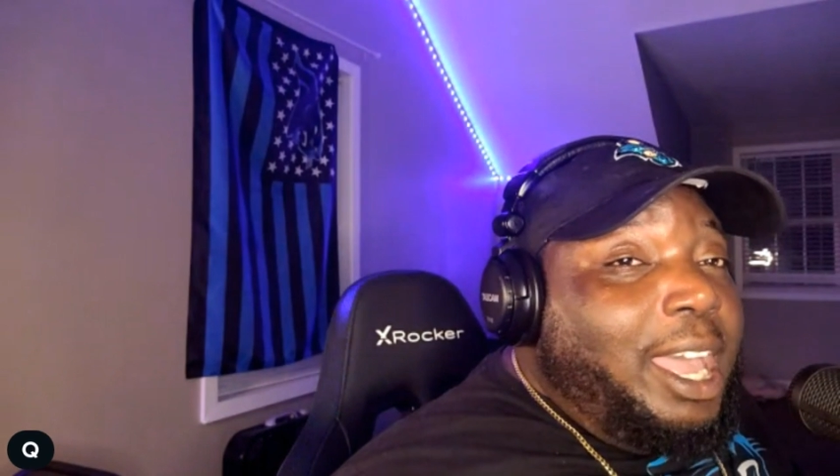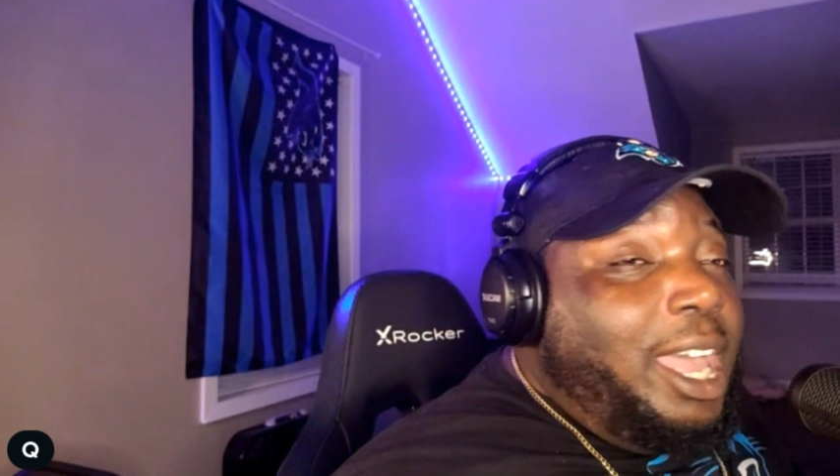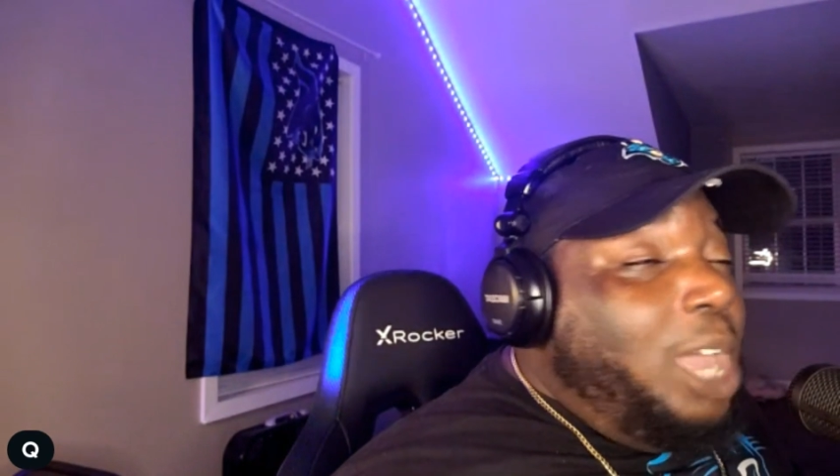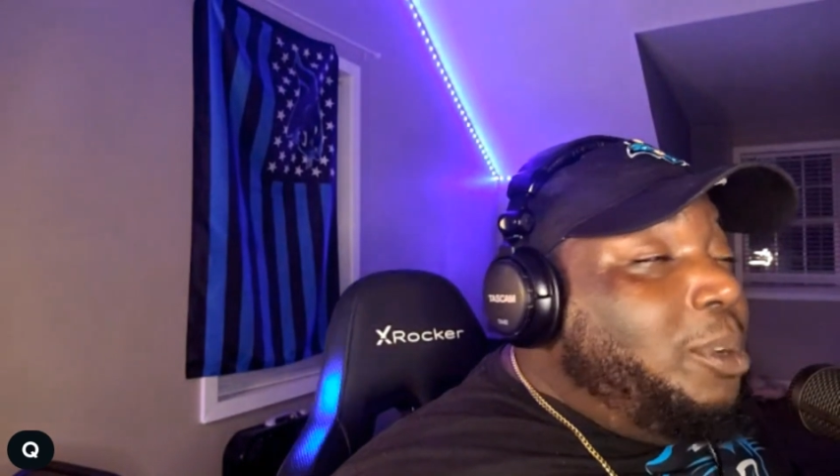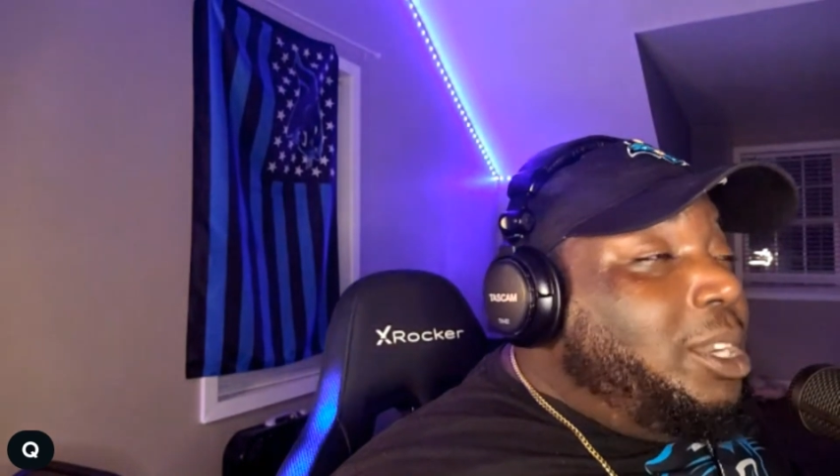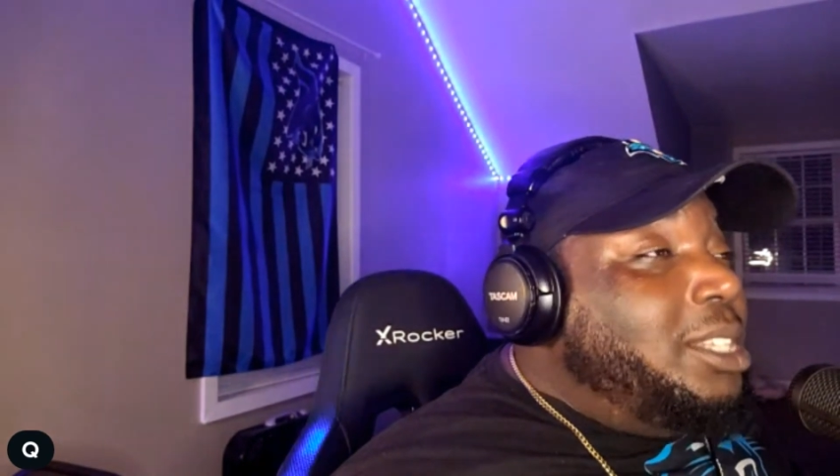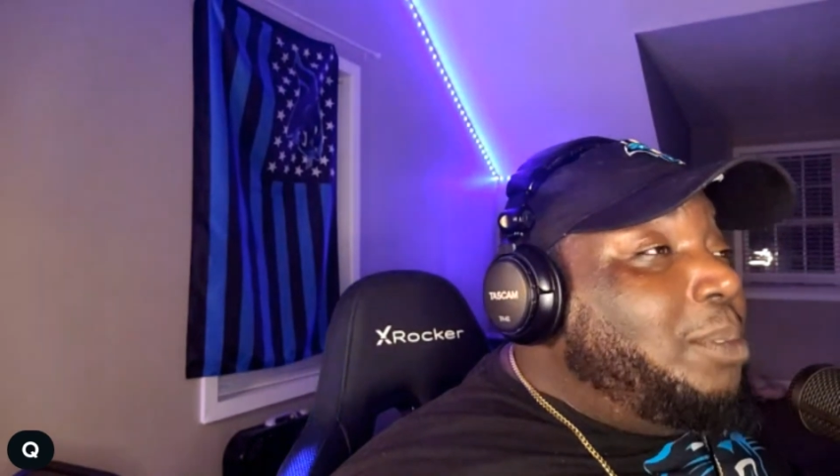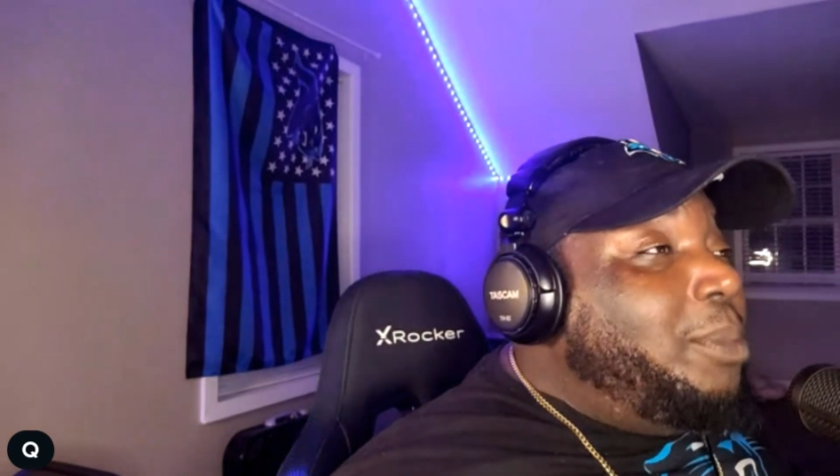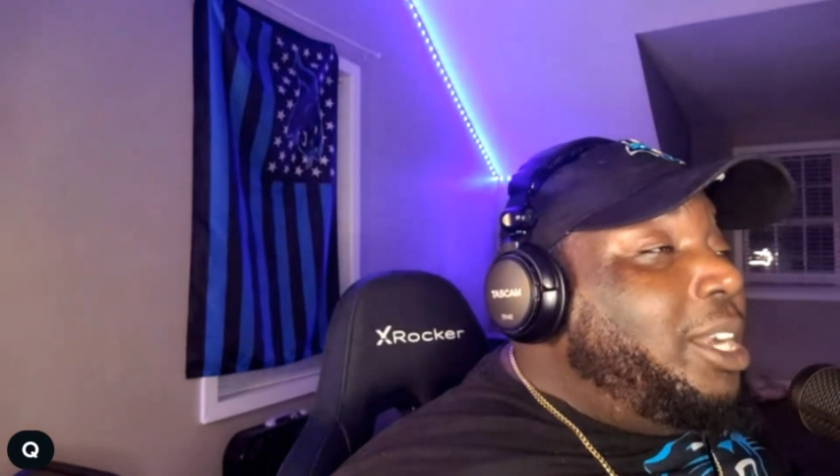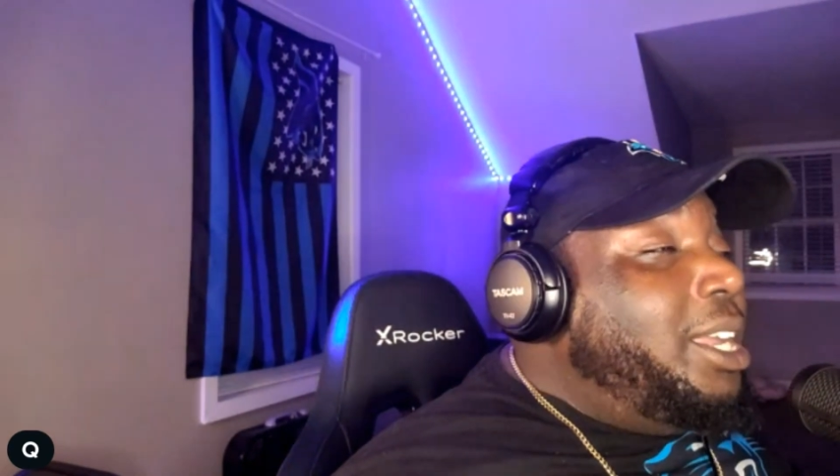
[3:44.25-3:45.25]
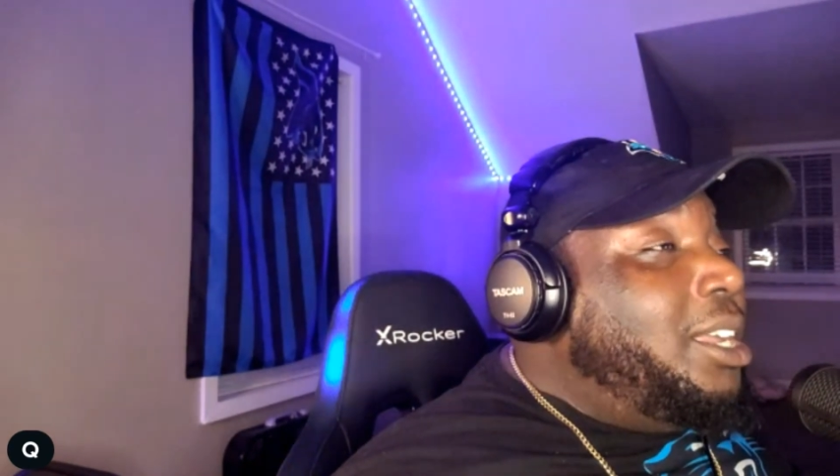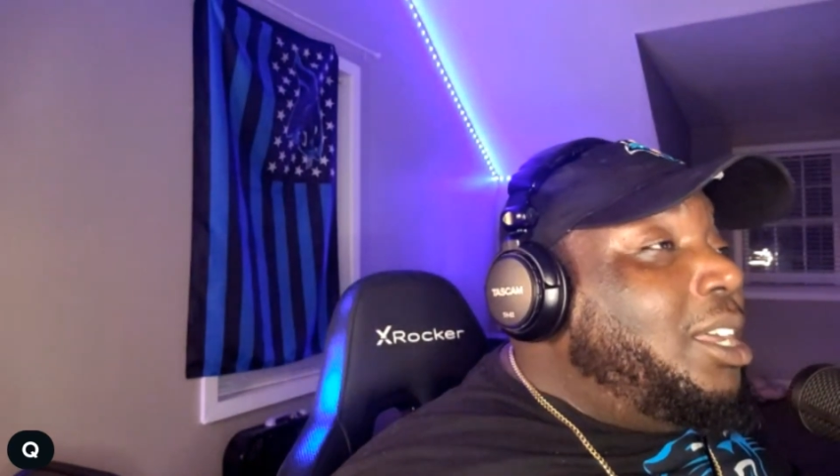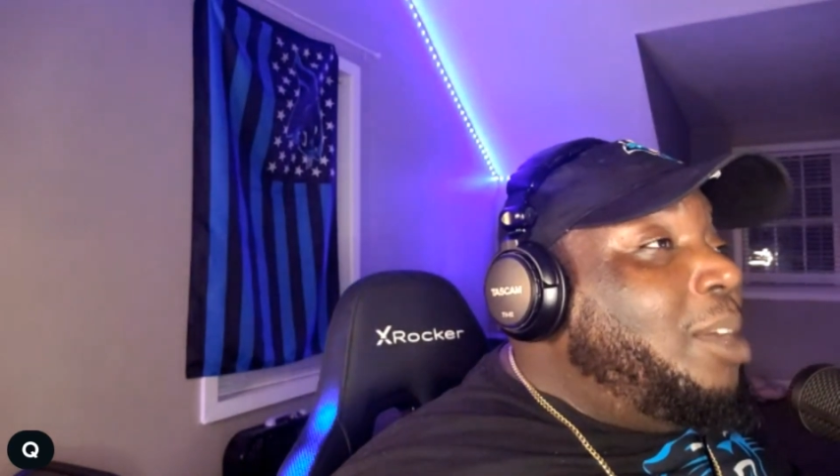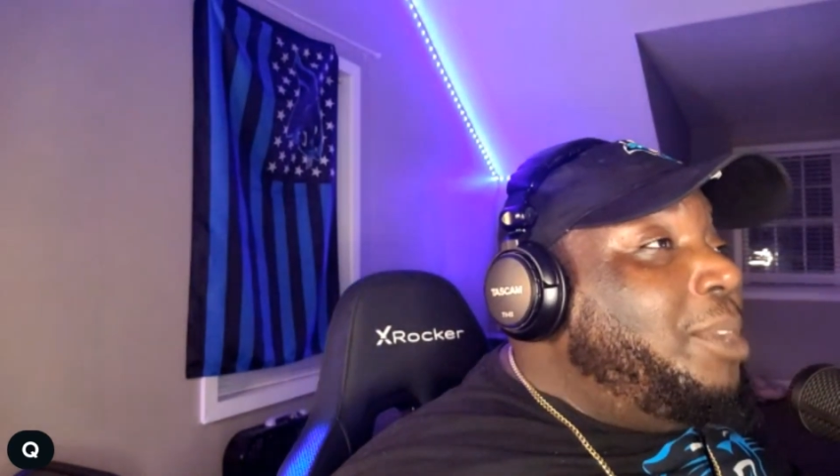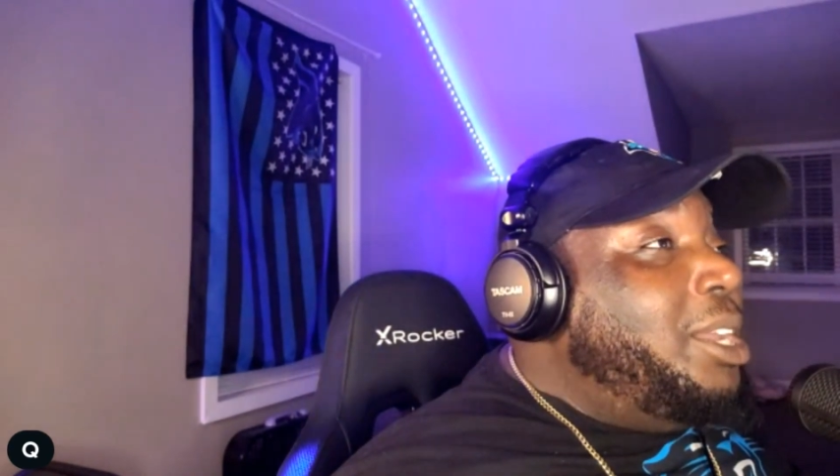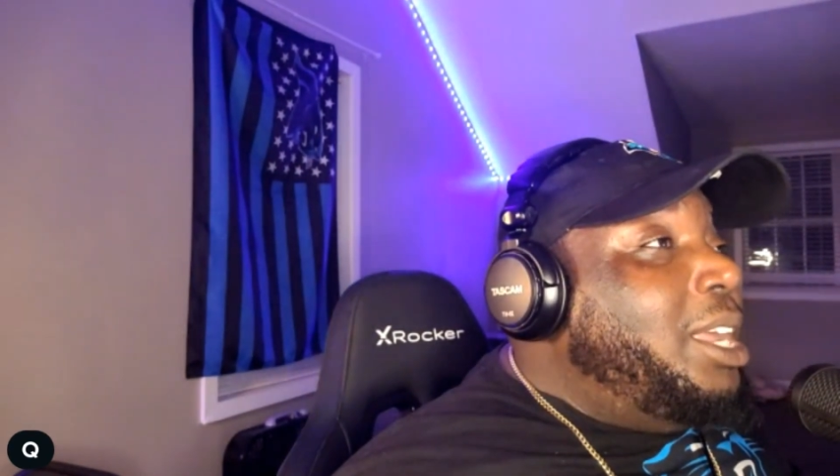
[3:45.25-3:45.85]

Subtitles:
and we need somebody that can come in